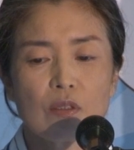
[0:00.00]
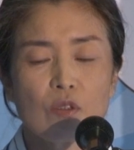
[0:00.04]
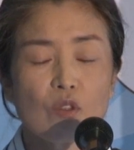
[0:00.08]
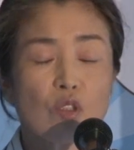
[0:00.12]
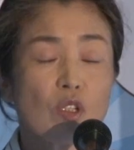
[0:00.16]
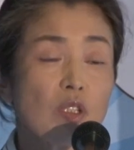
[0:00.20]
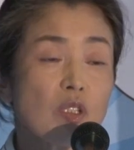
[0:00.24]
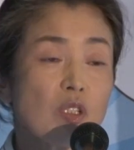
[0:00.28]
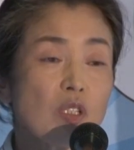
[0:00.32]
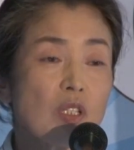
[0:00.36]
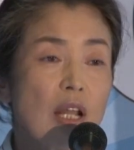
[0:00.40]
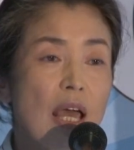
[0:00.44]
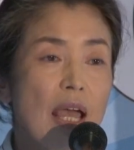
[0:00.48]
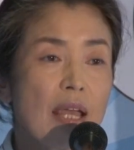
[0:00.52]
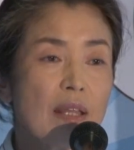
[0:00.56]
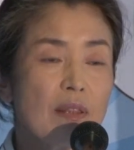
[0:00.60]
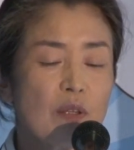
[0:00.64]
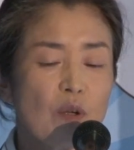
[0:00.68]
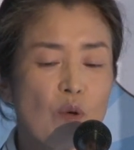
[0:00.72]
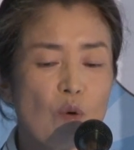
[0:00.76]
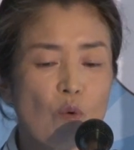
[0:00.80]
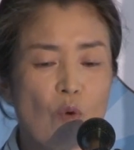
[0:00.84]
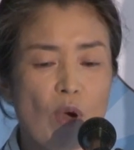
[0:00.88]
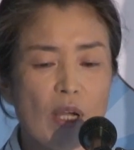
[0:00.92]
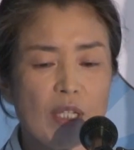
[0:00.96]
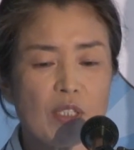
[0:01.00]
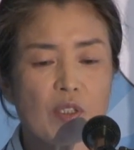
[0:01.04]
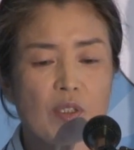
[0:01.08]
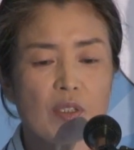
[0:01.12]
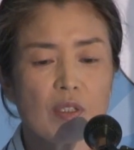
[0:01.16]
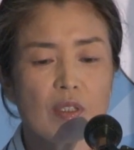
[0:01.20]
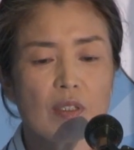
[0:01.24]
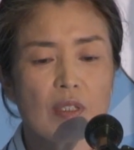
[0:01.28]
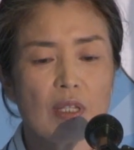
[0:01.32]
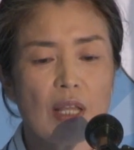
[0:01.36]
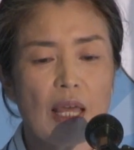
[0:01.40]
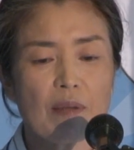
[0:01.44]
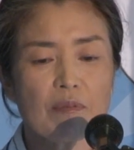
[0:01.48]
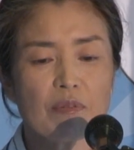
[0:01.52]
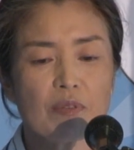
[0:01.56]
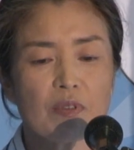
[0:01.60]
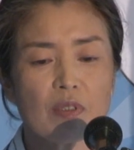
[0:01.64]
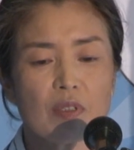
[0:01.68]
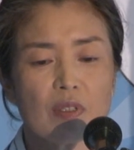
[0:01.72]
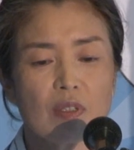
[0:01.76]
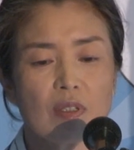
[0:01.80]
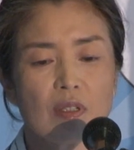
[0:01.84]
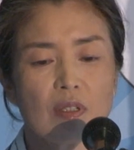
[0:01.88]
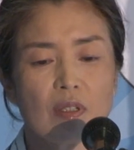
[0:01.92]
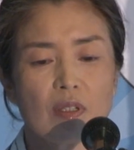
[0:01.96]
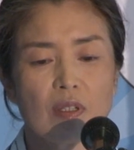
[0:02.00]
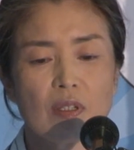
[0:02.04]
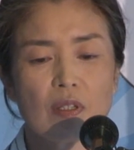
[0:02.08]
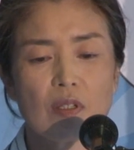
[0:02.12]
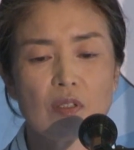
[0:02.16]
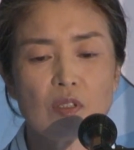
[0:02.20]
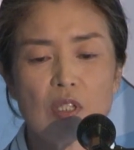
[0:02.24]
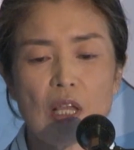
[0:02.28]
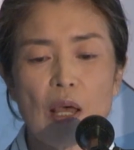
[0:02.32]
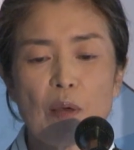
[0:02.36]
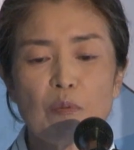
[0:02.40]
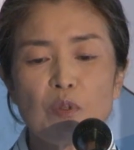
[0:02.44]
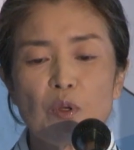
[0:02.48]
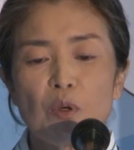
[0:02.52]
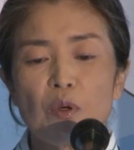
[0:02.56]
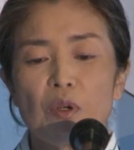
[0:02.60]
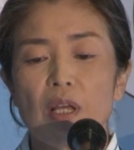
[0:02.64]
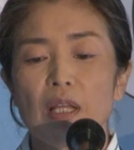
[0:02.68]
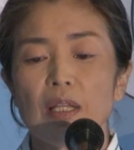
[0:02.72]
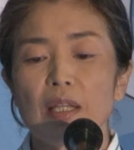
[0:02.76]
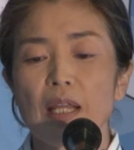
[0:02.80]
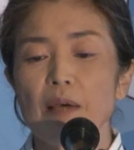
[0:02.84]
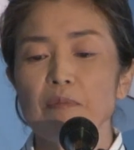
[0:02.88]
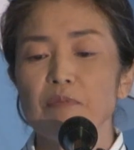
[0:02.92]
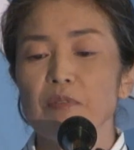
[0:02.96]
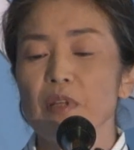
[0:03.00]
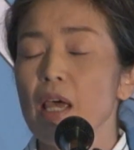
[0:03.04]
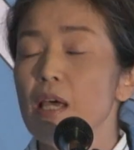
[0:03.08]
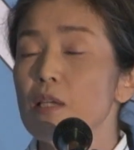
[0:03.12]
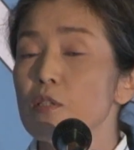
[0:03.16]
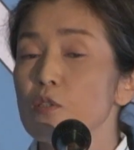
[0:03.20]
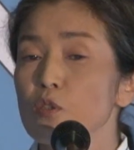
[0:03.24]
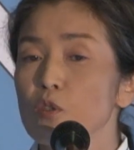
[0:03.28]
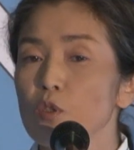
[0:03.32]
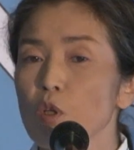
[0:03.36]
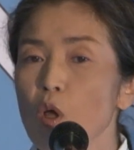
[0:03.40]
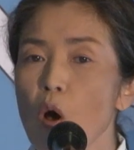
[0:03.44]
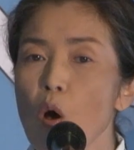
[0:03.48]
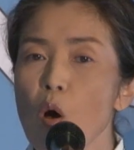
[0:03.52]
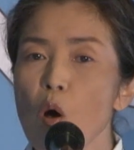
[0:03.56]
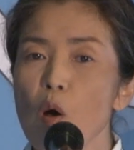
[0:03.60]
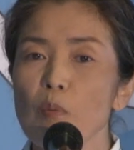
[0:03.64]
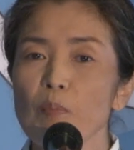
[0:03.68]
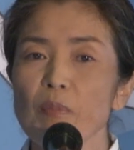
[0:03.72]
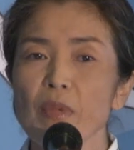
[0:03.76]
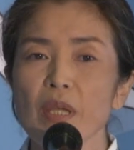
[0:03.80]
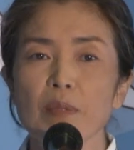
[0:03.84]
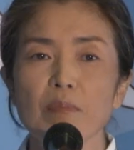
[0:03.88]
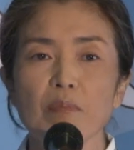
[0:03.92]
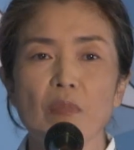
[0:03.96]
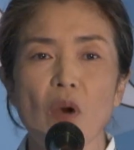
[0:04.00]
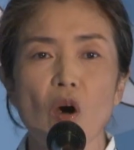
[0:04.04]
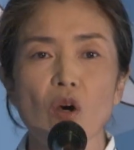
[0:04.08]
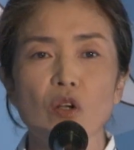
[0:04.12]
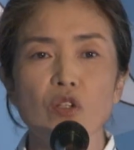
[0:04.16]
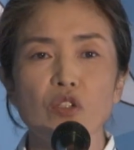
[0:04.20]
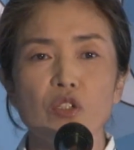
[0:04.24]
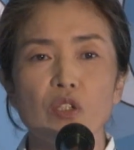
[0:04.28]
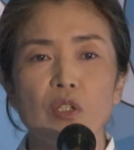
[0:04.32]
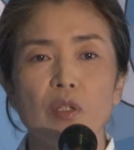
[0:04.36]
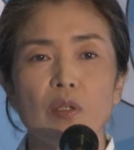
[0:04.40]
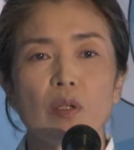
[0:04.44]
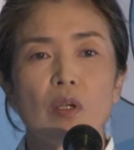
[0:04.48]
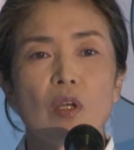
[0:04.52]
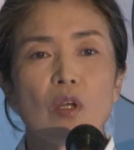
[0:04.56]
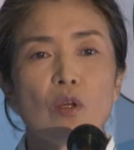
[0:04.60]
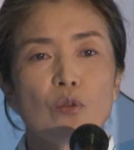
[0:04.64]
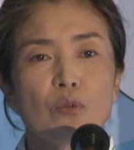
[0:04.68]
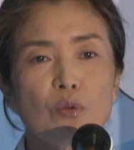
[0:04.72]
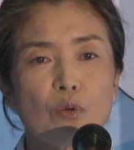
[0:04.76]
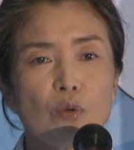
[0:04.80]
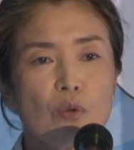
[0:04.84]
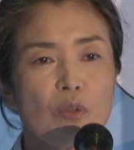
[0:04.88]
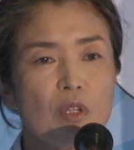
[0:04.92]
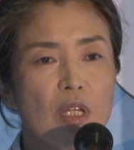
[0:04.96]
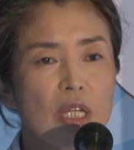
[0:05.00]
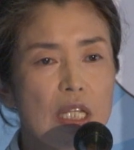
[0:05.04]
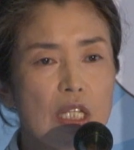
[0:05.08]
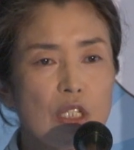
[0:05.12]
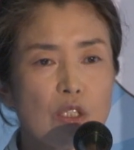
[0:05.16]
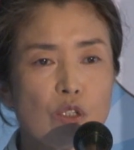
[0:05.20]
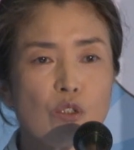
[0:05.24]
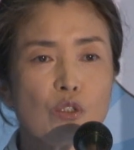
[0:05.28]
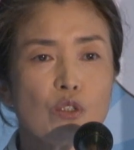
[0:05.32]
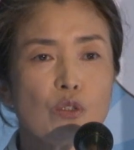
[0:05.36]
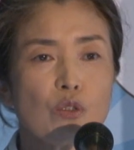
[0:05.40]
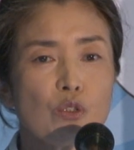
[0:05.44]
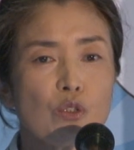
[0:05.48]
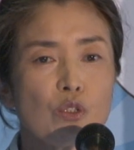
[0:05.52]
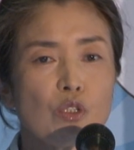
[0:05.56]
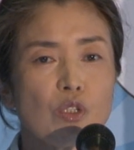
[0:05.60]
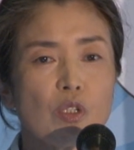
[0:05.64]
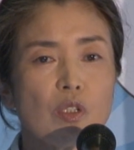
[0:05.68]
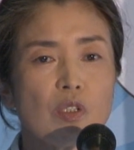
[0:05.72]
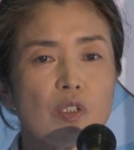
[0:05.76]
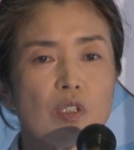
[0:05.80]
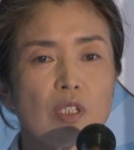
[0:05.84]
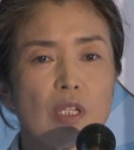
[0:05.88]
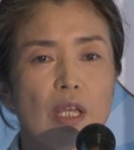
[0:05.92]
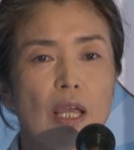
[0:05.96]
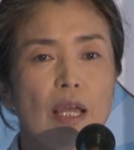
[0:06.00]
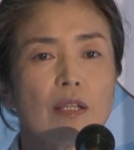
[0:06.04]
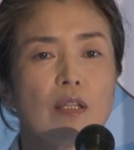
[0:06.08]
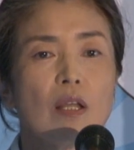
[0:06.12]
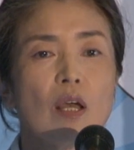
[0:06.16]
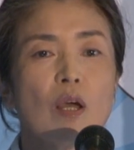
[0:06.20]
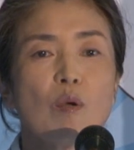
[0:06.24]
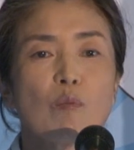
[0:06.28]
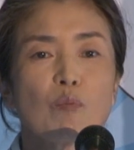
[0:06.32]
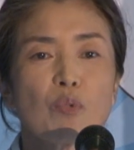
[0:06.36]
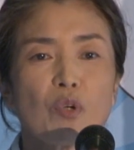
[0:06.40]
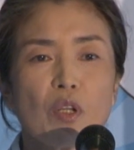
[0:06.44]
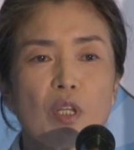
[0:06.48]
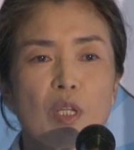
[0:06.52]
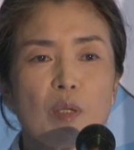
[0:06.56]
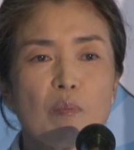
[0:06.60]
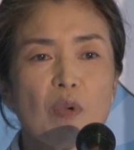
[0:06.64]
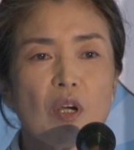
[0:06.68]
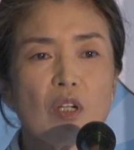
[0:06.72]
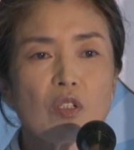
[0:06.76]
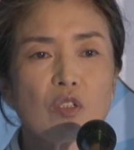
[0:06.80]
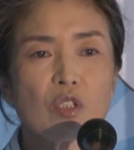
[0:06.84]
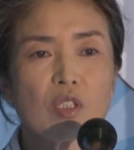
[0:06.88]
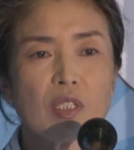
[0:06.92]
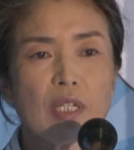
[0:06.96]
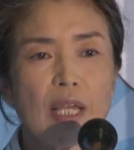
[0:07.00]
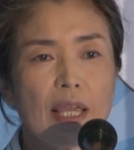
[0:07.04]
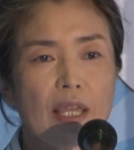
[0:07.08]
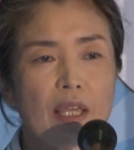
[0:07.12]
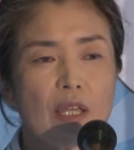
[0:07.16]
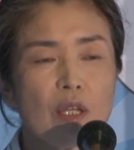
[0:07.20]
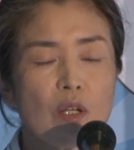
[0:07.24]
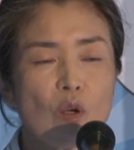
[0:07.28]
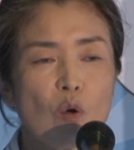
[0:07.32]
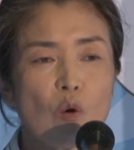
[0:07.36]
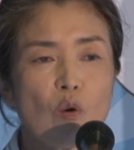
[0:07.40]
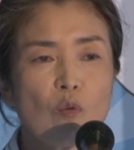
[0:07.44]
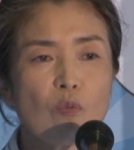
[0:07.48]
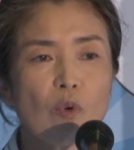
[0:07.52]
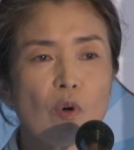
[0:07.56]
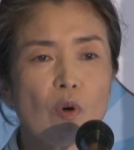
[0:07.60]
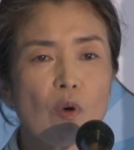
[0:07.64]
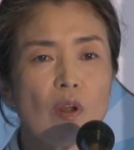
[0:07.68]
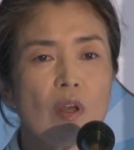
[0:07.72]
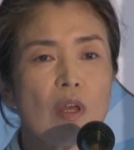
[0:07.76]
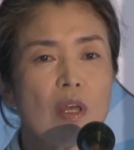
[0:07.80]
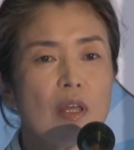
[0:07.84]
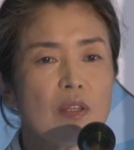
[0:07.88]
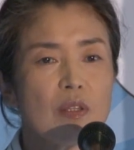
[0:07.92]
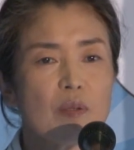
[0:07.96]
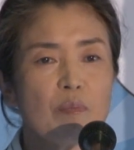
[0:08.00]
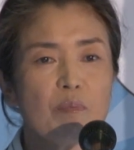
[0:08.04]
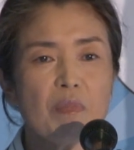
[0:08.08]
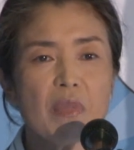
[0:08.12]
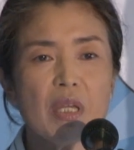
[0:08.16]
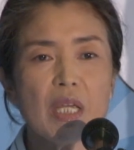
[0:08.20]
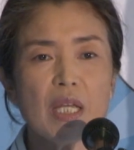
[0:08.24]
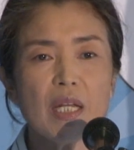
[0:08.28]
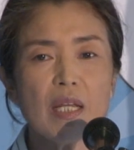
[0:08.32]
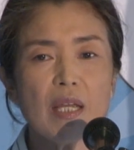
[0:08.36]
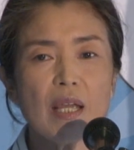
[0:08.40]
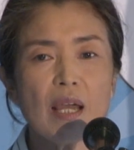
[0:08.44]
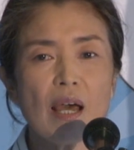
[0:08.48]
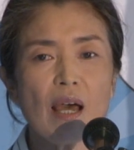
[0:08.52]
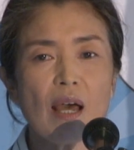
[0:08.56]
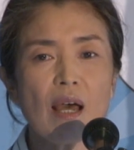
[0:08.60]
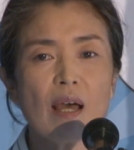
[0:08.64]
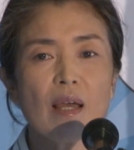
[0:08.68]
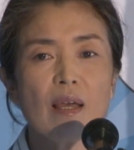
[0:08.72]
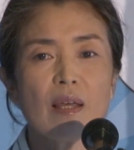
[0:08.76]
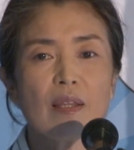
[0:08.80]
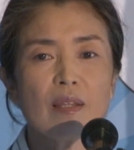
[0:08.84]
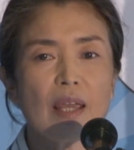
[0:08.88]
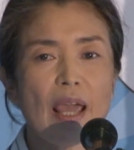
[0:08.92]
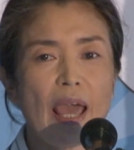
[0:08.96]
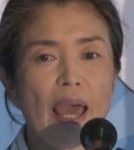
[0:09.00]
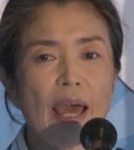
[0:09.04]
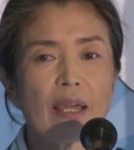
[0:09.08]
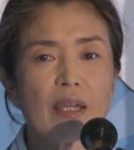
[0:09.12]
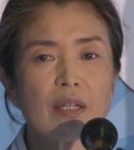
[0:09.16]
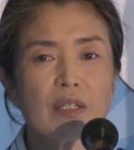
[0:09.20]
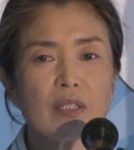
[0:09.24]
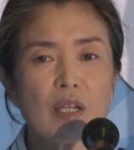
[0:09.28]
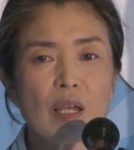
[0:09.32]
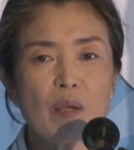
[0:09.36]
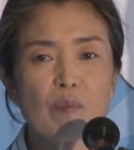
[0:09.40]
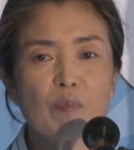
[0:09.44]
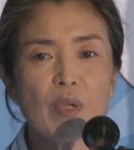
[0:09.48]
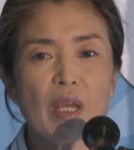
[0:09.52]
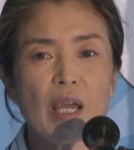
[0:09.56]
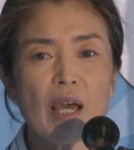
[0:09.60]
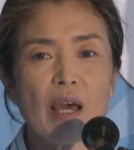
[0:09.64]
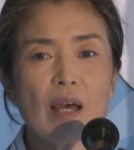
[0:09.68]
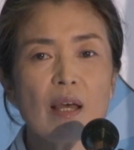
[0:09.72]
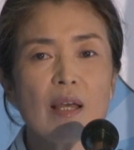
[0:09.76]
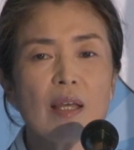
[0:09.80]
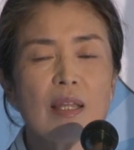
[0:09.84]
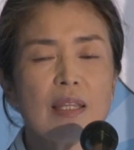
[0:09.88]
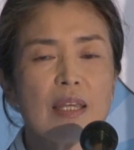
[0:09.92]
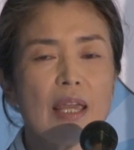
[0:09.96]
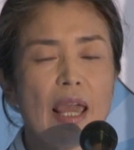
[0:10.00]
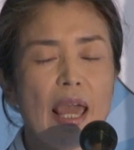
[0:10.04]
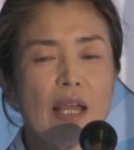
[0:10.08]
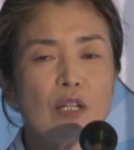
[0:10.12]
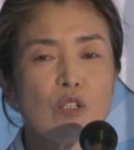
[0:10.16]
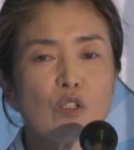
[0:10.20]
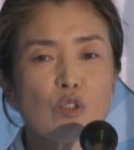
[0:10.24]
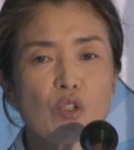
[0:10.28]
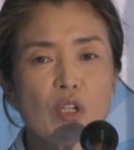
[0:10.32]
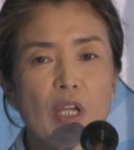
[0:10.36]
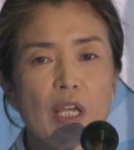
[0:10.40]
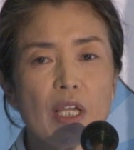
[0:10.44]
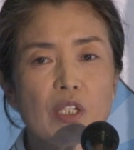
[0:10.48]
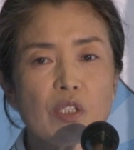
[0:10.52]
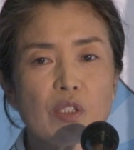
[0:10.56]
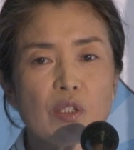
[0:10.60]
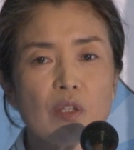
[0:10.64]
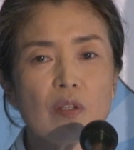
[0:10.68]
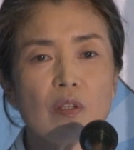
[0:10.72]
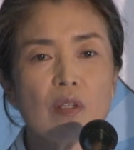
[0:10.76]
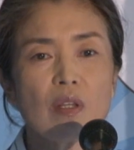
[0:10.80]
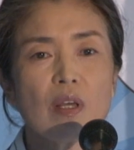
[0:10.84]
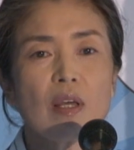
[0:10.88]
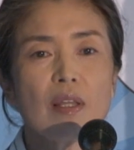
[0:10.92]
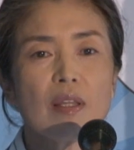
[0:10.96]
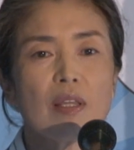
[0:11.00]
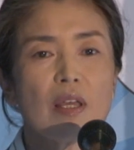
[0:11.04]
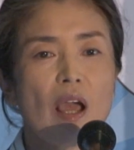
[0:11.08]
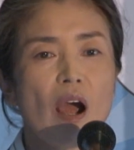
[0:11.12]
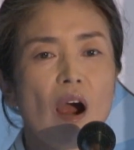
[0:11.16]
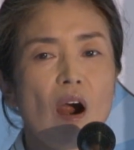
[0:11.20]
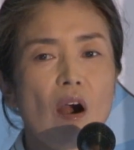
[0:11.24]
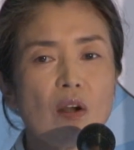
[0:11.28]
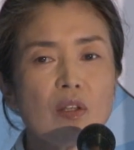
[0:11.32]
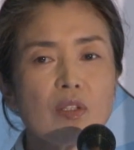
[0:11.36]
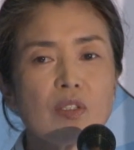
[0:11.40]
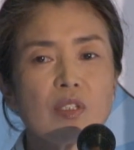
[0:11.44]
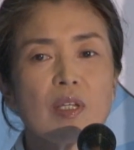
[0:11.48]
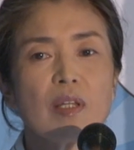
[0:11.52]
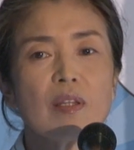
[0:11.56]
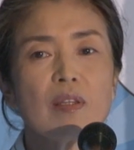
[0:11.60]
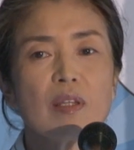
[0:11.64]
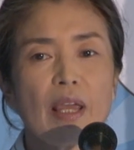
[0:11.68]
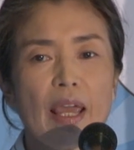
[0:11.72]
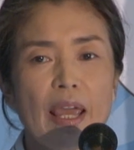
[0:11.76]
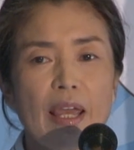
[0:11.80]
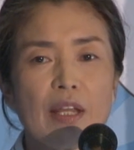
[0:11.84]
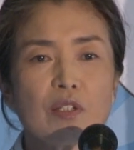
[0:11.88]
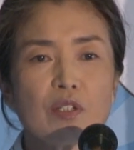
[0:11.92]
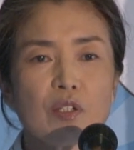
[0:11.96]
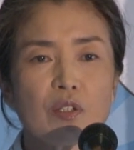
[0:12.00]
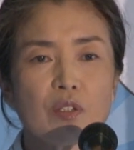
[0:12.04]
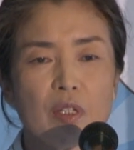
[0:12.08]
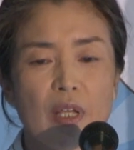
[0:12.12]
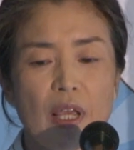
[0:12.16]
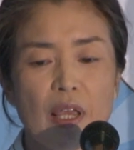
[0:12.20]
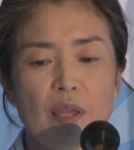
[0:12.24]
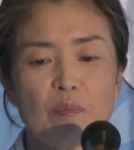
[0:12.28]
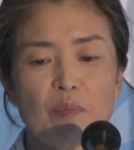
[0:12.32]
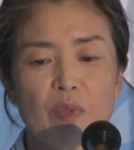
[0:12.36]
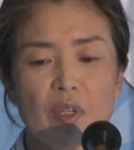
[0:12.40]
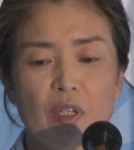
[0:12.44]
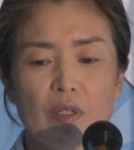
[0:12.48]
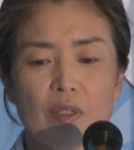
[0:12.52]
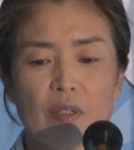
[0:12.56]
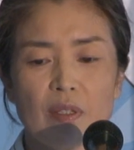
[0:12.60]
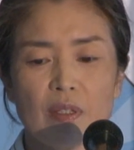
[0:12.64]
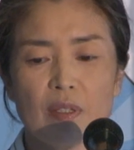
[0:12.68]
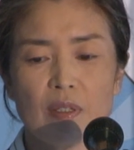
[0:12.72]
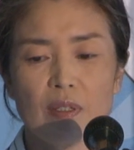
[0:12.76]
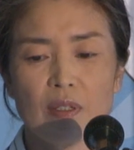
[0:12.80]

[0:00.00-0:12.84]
Just like the Western left, the South Korean left has long been marching through the institutions and pretty much taken over the media, the academia, the education, the arts, and the entertainment.